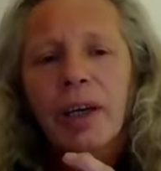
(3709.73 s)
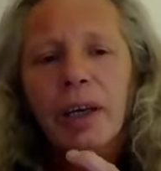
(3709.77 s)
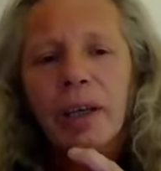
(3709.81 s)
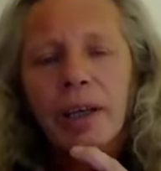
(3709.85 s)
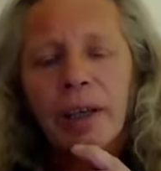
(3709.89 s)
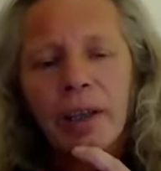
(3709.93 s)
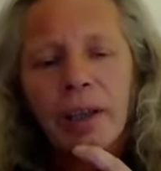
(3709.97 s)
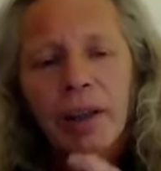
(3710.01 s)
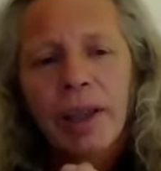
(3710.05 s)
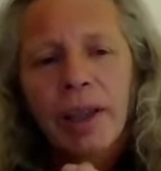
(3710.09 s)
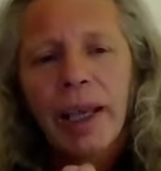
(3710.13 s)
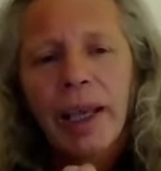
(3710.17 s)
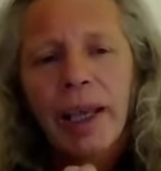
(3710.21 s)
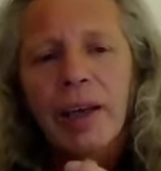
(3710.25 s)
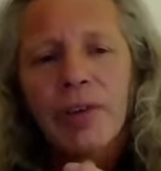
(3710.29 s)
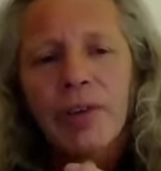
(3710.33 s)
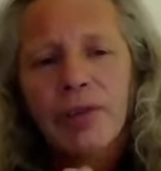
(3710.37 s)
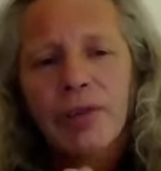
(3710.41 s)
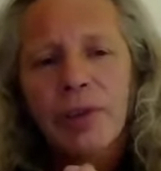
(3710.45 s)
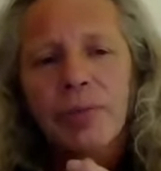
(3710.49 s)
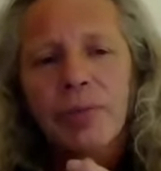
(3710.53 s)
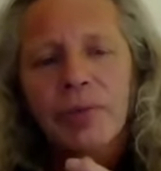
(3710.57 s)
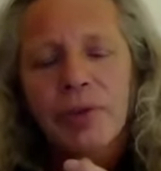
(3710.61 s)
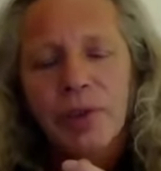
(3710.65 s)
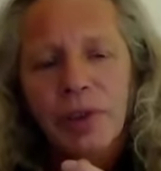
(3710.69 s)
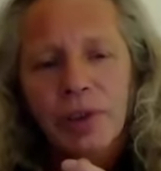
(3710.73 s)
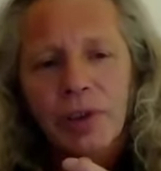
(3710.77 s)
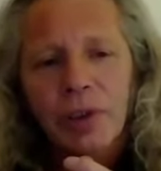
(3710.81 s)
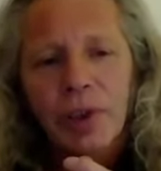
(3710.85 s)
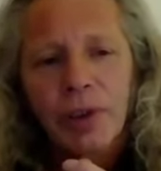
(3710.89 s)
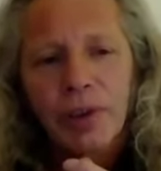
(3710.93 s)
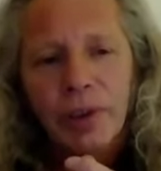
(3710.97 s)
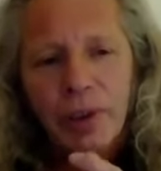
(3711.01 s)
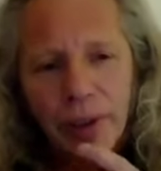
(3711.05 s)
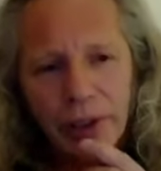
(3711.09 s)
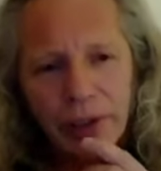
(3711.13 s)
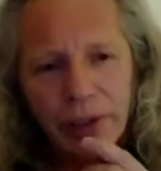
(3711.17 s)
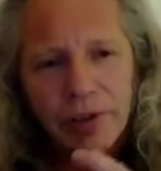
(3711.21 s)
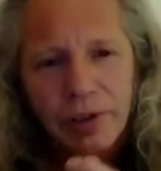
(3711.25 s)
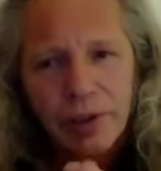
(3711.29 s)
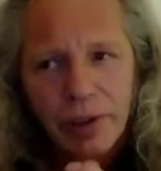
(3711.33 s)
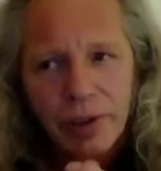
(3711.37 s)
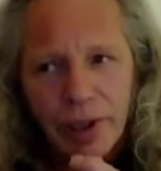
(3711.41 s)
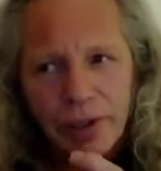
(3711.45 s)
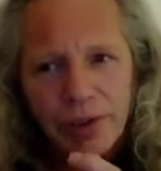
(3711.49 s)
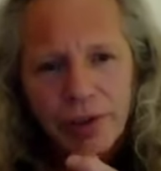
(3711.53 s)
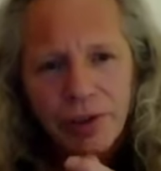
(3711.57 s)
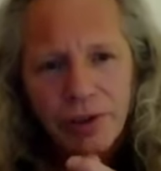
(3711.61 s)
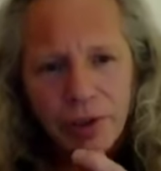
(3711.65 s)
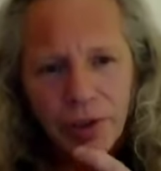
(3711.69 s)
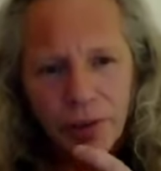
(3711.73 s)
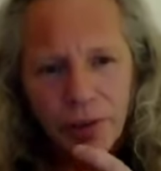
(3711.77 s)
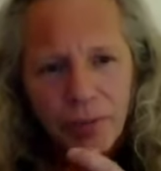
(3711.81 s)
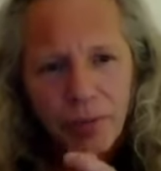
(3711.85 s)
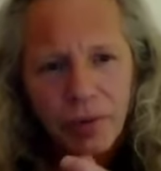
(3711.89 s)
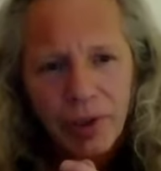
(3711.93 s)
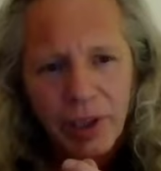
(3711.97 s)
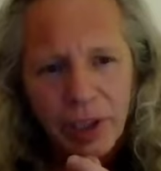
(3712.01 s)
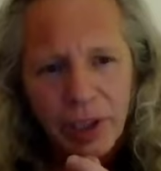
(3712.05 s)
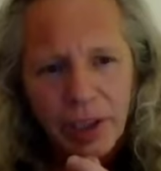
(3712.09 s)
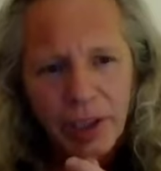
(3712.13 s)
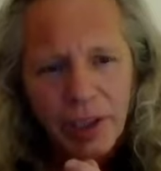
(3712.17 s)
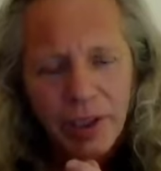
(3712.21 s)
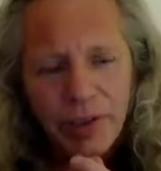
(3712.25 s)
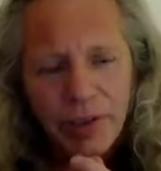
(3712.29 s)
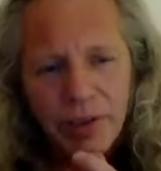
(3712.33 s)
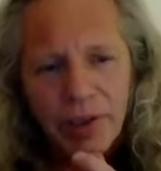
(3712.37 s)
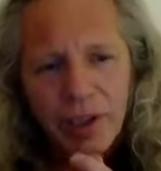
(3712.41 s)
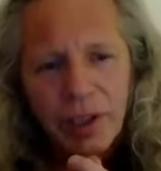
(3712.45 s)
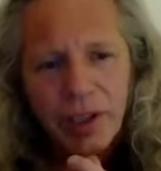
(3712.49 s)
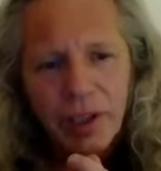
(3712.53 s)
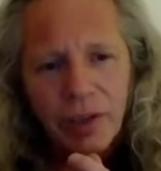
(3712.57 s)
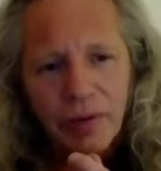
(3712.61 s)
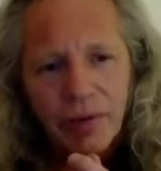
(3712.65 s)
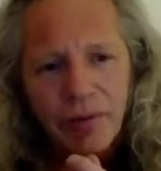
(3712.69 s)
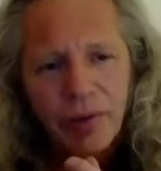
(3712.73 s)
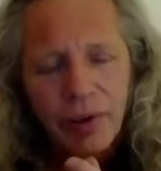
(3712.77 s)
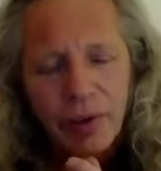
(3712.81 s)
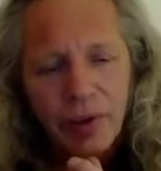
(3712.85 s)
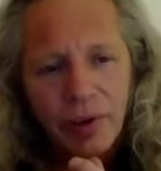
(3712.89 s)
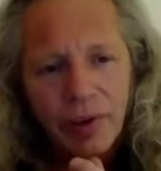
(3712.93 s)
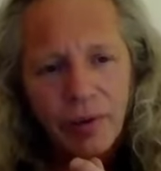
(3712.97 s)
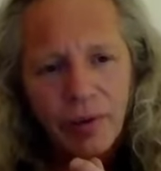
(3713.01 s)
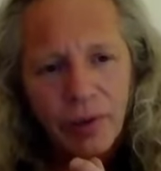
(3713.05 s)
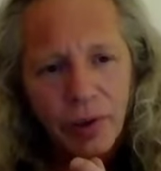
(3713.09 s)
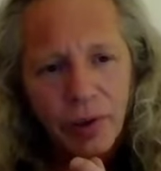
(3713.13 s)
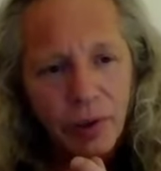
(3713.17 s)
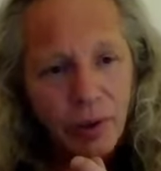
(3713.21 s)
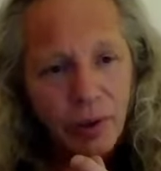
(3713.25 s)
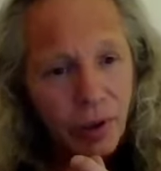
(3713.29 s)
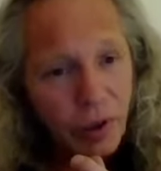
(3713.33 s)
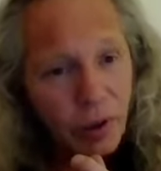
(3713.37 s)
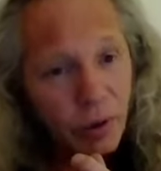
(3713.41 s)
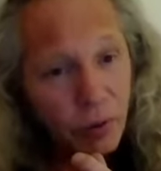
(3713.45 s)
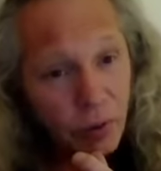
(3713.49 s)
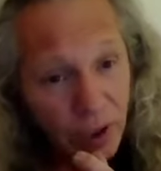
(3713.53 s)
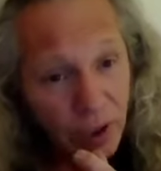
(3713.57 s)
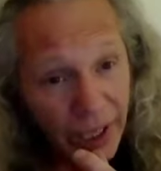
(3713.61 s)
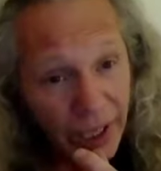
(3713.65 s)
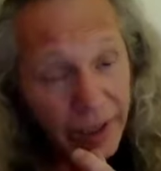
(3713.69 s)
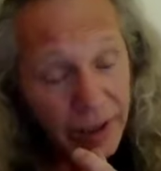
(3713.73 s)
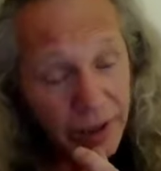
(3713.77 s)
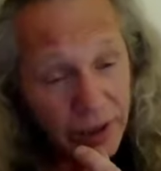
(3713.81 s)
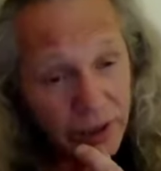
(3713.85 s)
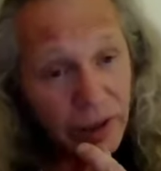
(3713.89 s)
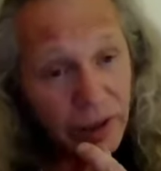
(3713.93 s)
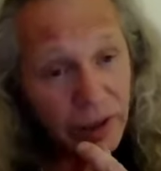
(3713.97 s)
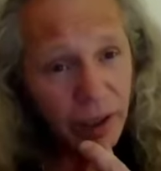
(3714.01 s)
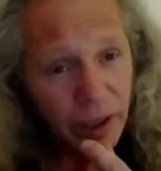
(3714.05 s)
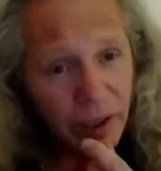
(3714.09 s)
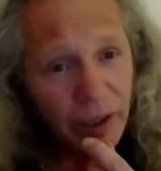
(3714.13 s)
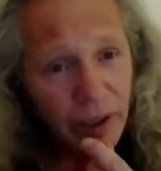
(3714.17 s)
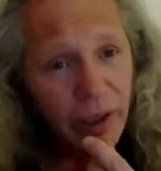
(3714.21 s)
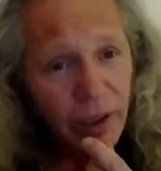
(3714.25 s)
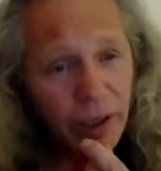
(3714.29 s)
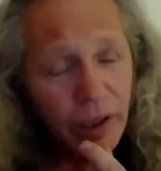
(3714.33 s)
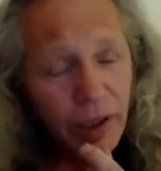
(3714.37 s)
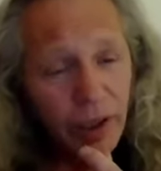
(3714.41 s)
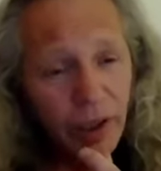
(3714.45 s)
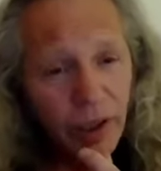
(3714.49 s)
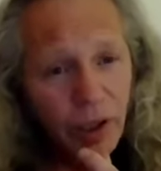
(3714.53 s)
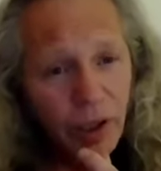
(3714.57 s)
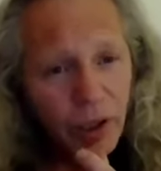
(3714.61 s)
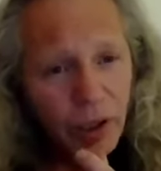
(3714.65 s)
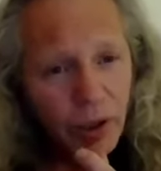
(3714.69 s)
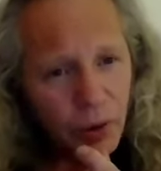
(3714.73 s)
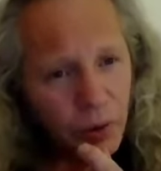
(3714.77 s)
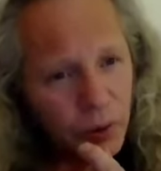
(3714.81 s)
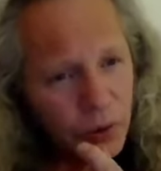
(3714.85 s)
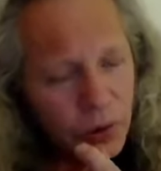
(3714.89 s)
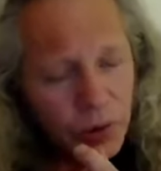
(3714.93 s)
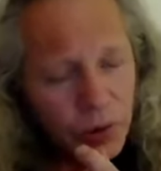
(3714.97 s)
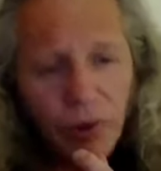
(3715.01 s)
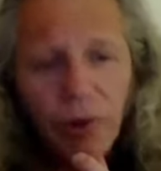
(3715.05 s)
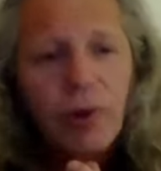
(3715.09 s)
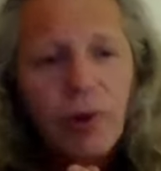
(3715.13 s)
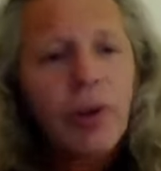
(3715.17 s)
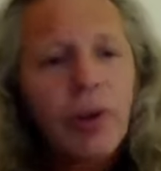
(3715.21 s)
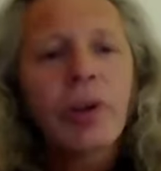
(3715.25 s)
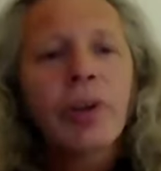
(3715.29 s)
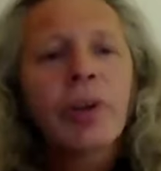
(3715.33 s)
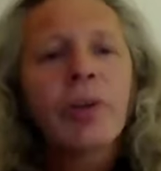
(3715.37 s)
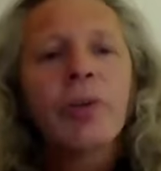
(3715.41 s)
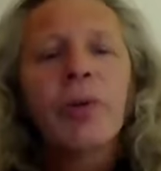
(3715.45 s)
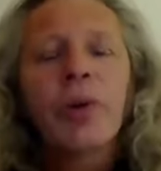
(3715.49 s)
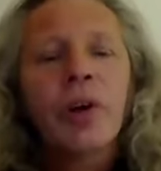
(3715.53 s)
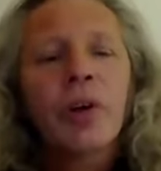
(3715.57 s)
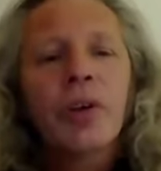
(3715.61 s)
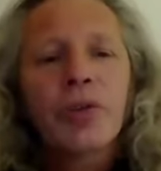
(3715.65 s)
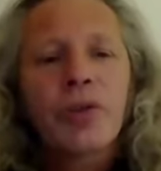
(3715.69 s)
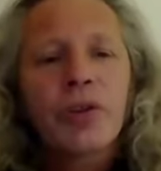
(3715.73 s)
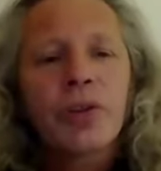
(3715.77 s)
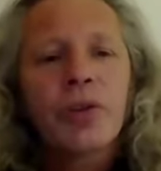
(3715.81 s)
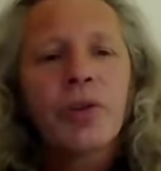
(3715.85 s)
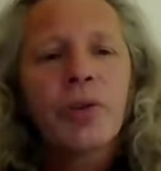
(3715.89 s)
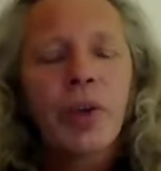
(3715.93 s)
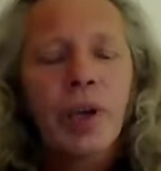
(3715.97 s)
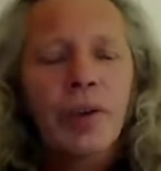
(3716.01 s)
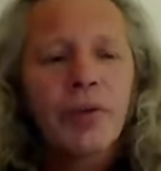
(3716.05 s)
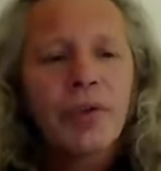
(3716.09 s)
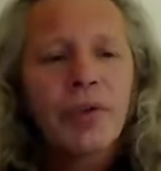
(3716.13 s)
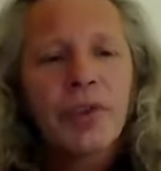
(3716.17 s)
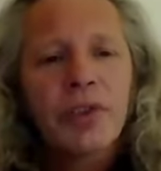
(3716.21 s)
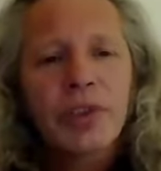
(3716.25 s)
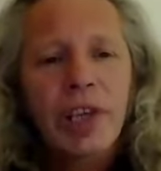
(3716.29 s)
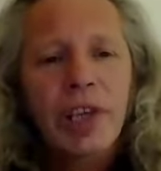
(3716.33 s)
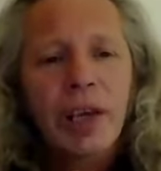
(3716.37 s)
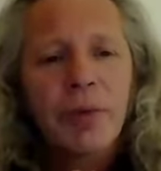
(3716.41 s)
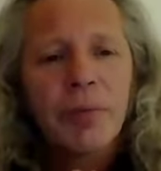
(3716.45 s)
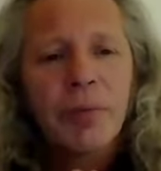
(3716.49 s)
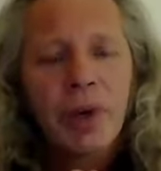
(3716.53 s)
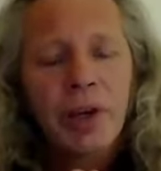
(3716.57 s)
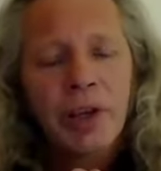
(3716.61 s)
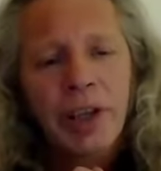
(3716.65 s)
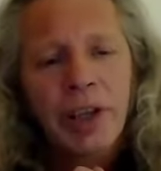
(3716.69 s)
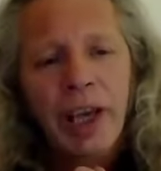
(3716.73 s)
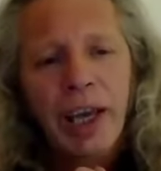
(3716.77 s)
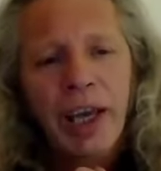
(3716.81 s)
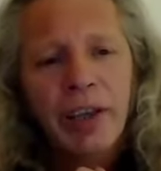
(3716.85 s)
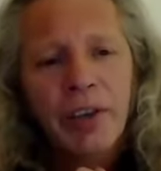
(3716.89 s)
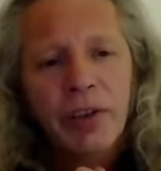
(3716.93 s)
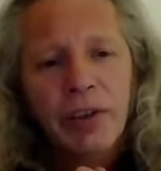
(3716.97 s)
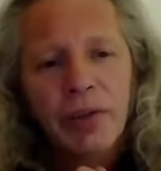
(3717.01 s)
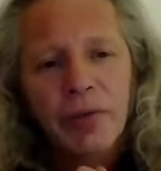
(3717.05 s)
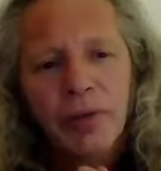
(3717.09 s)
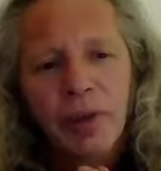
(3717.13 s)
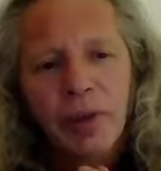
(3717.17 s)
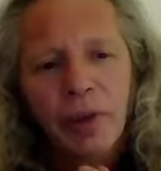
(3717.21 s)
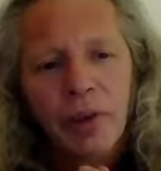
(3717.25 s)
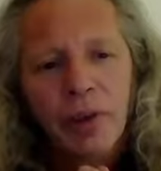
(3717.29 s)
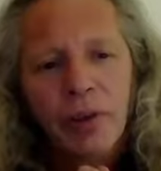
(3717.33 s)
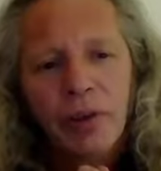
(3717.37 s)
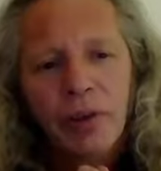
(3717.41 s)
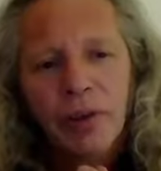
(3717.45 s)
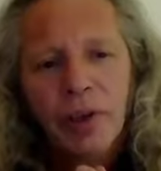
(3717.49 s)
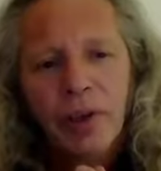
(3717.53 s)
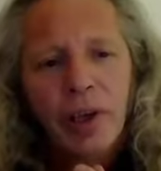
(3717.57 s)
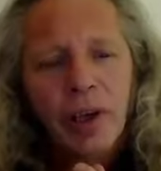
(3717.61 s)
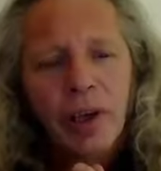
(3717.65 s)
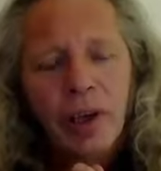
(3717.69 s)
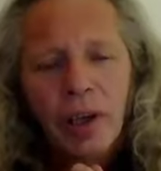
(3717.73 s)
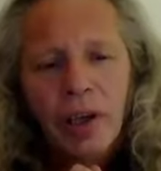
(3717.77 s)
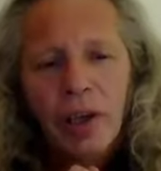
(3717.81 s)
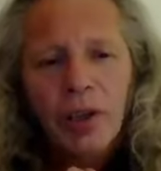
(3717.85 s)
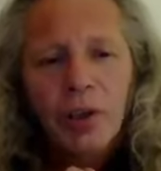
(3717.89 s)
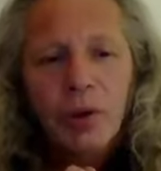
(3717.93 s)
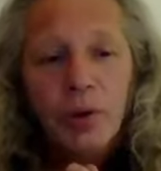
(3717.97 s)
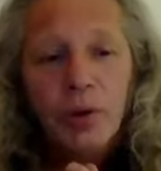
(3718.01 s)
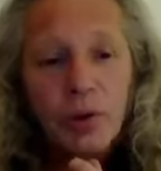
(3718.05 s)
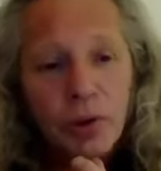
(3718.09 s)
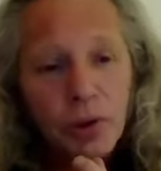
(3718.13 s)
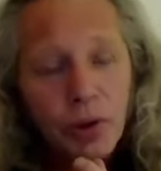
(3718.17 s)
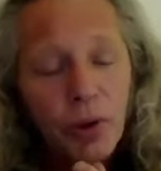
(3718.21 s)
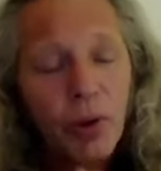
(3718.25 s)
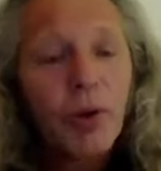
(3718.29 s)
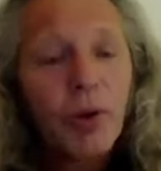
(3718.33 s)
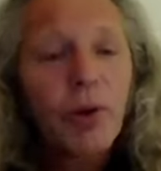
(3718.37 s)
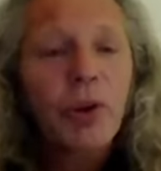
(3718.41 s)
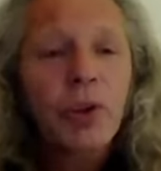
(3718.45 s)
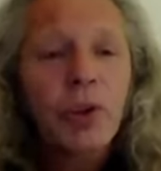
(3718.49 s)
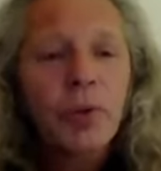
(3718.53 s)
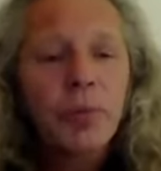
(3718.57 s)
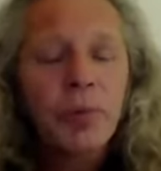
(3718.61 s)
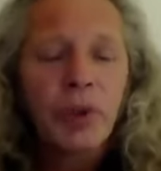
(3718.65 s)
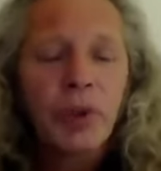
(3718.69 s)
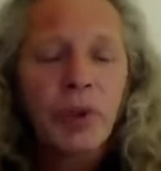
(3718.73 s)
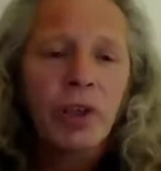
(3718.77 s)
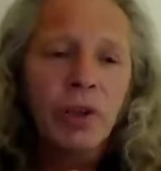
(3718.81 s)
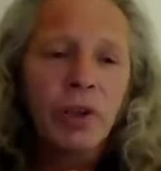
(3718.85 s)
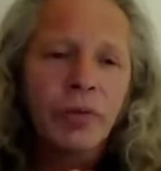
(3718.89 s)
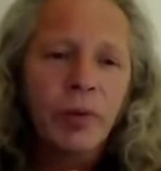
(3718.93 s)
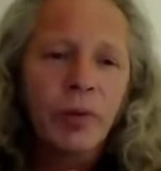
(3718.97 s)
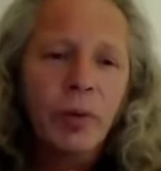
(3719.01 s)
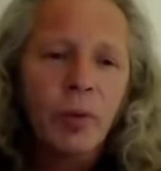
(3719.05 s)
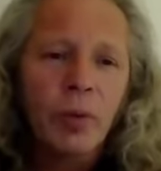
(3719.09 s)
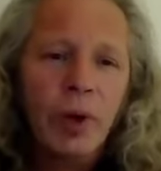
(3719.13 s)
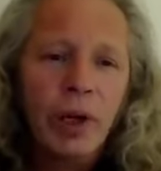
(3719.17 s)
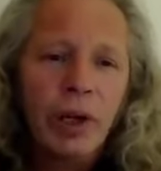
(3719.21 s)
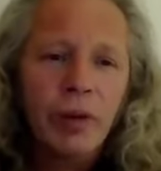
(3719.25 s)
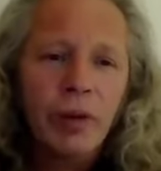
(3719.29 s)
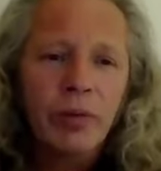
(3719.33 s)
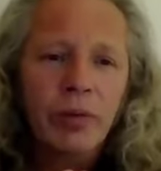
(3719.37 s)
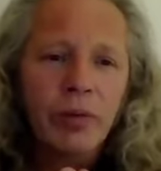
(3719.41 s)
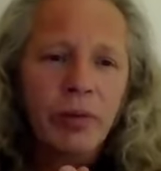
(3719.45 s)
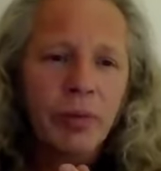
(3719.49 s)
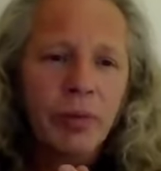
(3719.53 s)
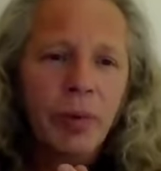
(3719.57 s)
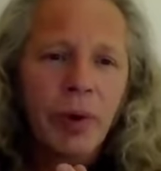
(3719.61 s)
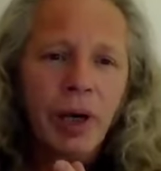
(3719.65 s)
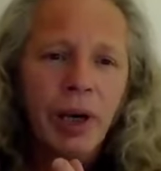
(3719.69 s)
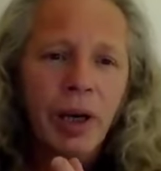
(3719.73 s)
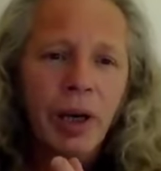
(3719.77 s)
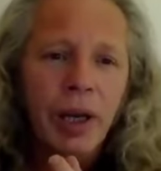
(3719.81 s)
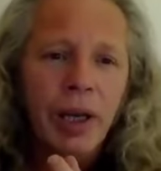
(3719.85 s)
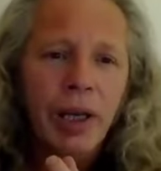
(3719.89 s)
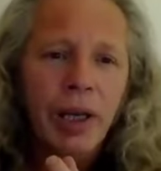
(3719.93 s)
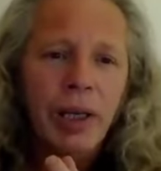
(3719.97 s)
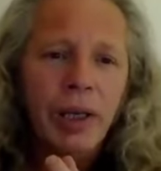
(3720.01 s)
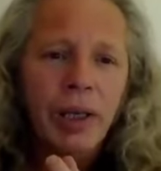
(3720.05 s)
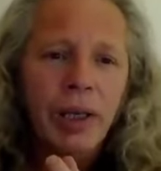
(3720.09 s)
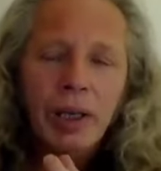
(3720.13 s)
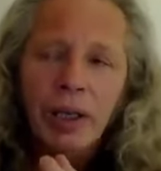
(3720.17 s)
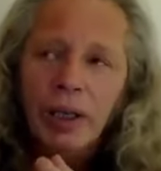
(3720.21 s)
It allows them to know that there's somebody here sitting in front of you who gets it, who's not going to ask you, have you sat by the hand of God? Who's not going to be overwhelmed by